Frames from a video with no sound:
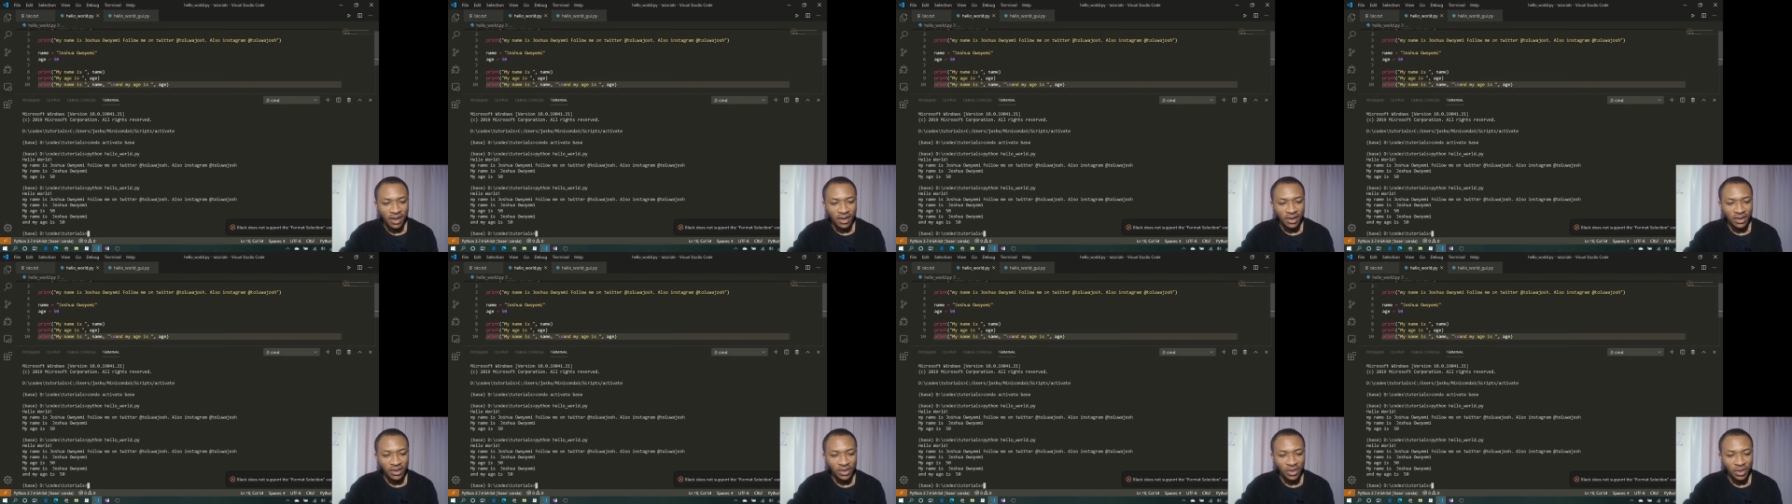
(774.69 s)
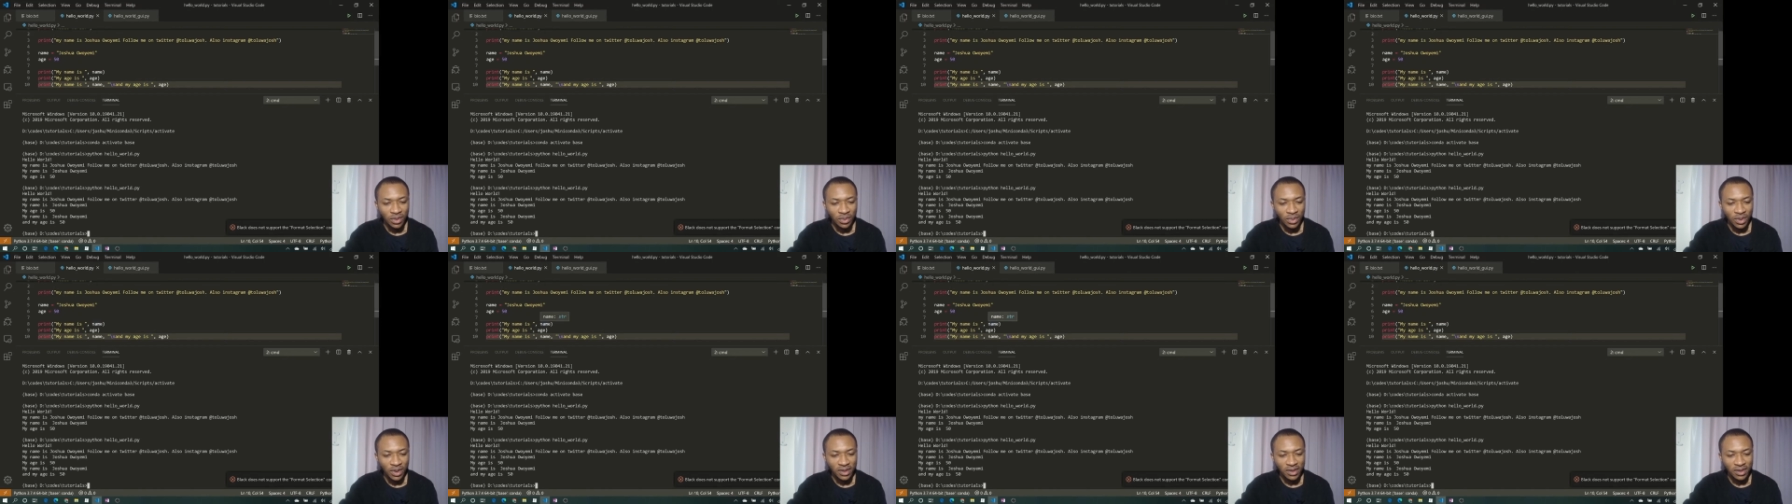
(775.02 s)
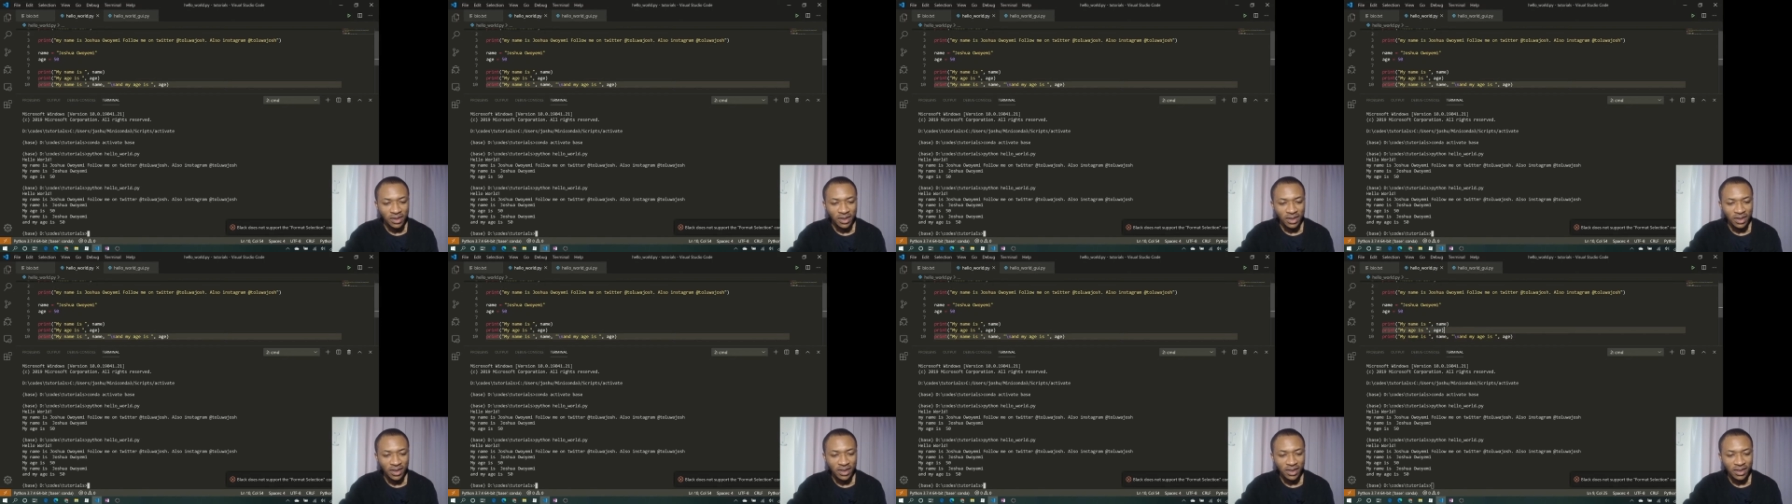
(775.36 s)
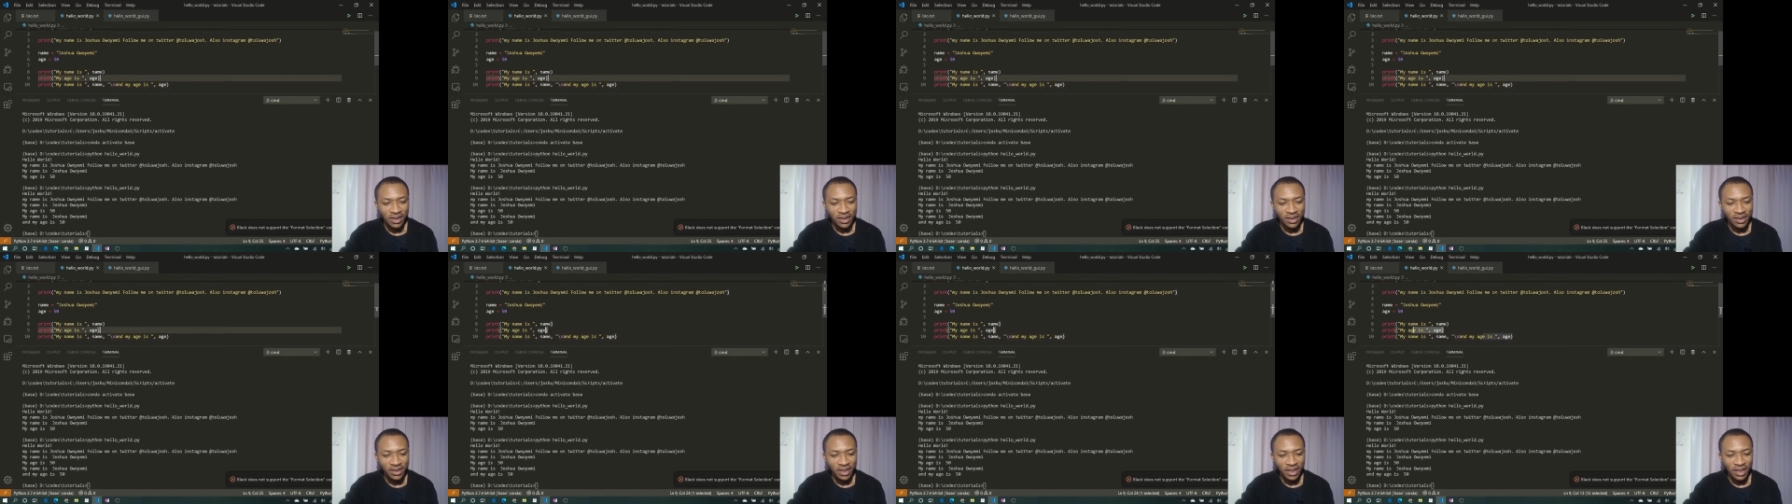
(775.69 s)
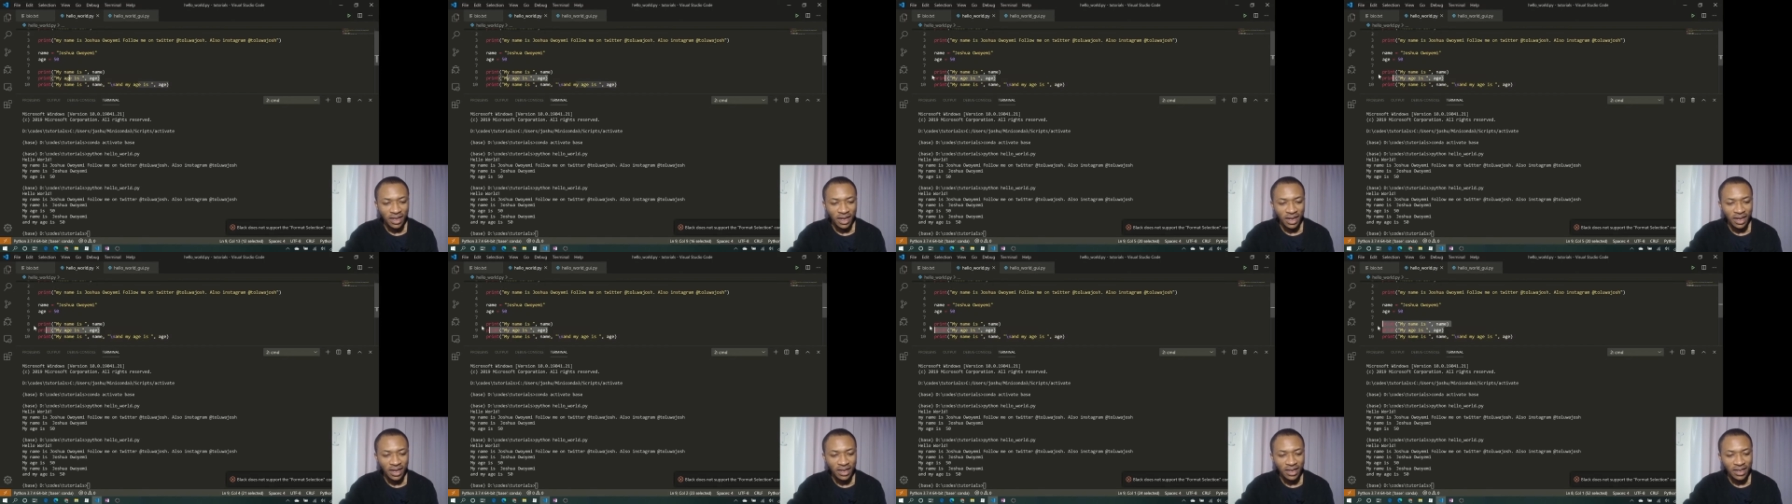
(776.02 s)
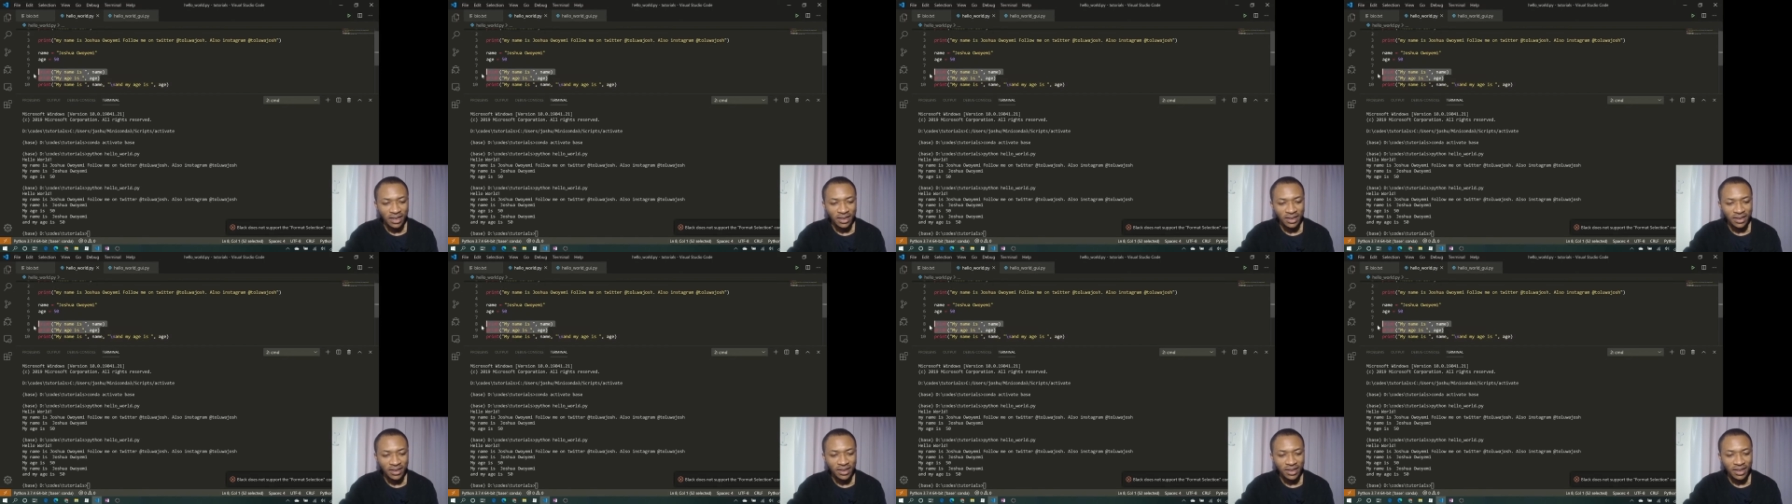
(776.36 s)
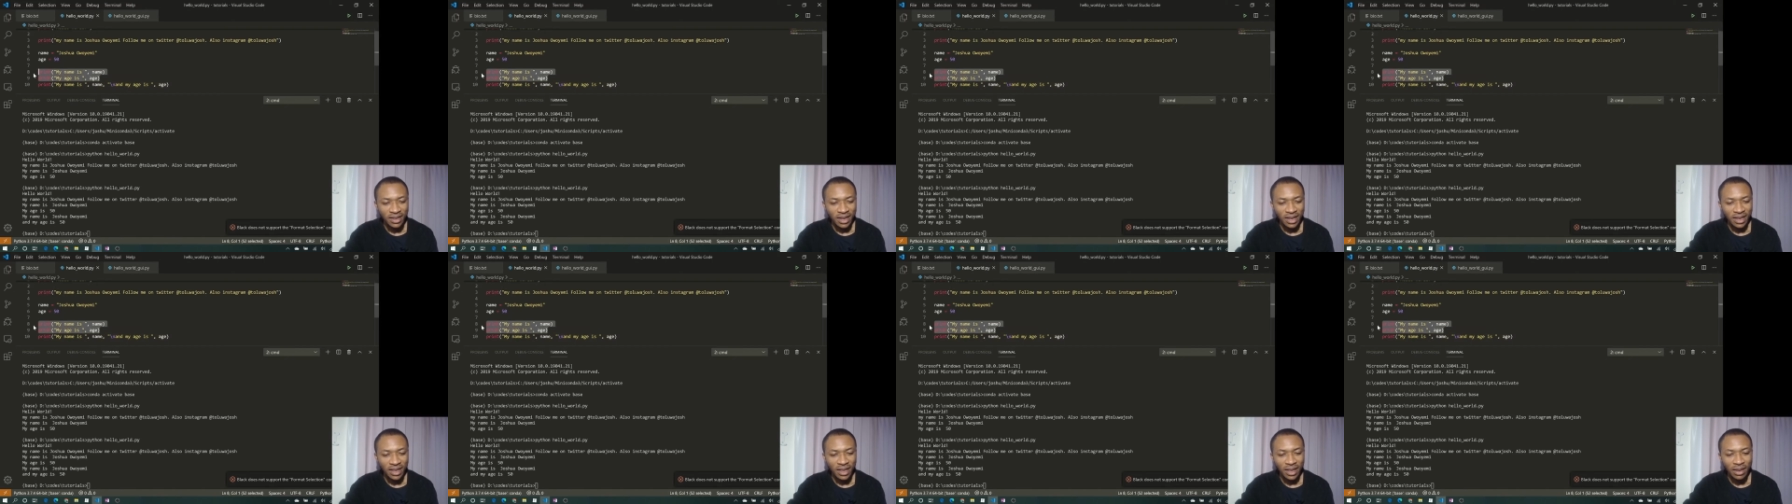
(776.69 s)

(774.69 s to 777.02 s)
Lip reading: So basically this line and this line